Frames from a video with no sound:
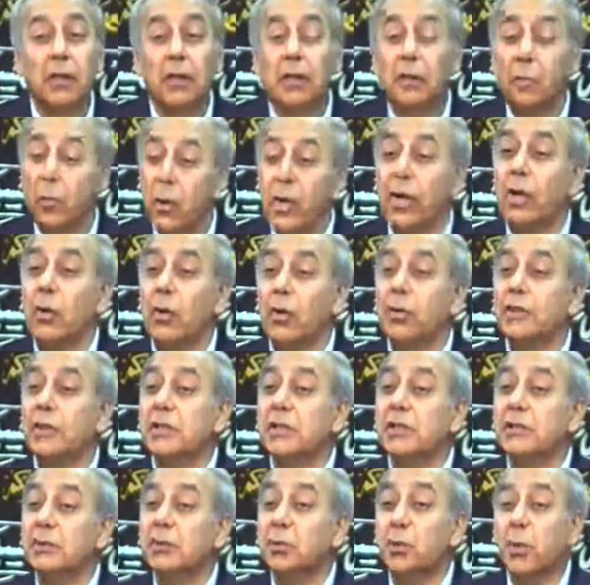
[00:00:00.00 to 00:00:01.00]
We know
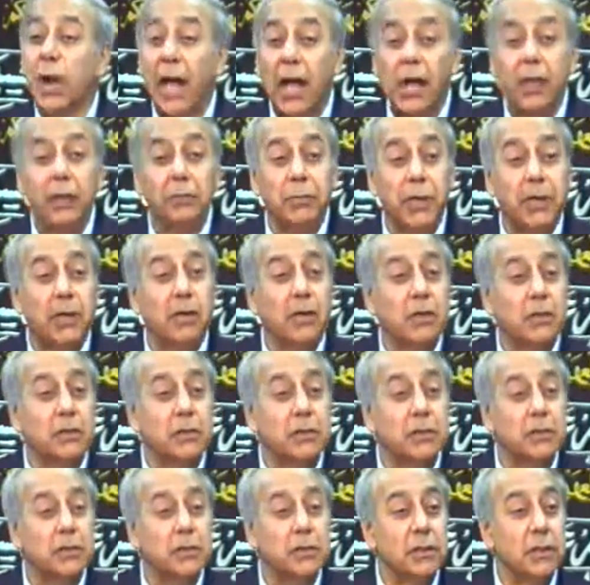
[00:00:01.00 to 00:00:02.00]
this too well
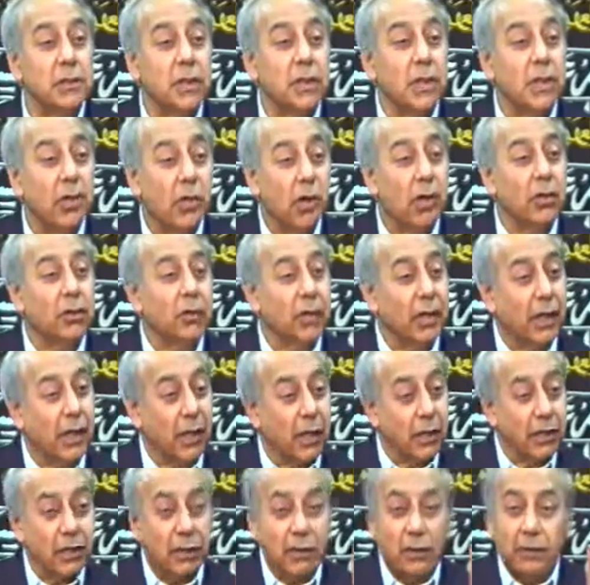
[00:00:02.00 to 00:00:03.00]
because on
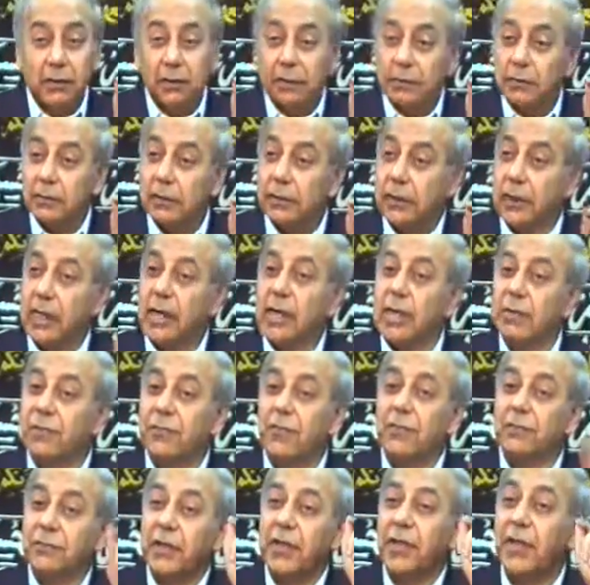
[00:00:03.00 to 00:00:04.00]
the
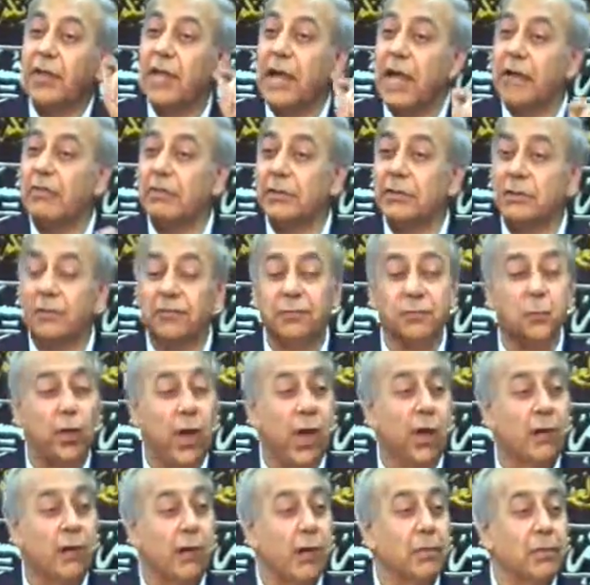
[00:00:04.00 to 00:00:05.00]
eve of the 11th of
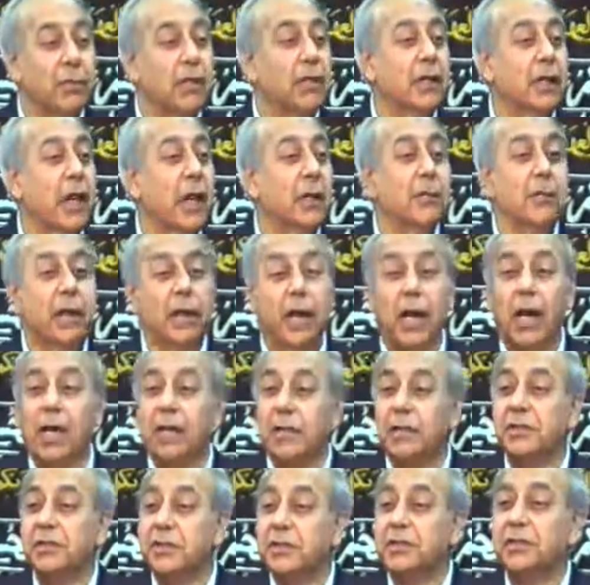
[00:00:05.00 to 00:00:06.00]
Muharram in
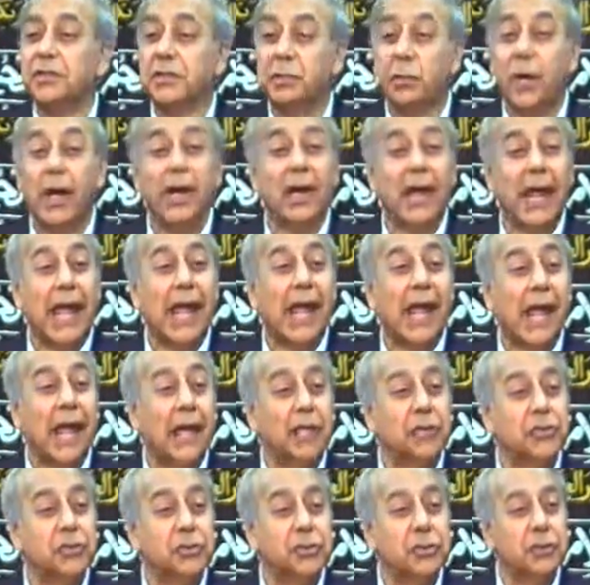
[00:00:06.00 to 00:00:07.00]
Karbala in 61
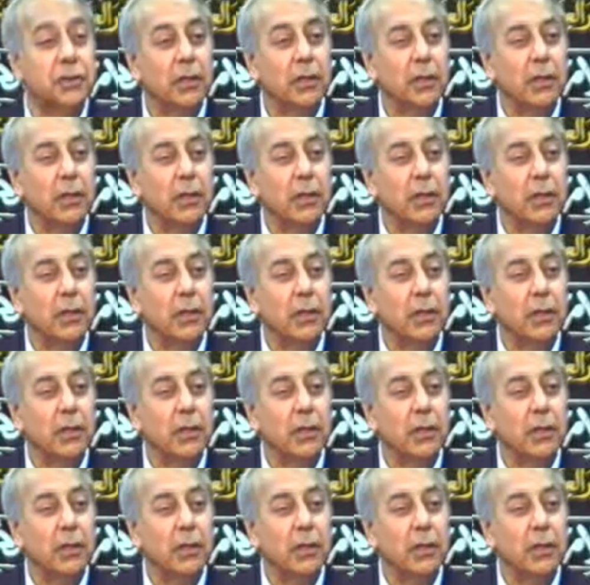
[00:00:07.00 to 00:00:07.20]
AH,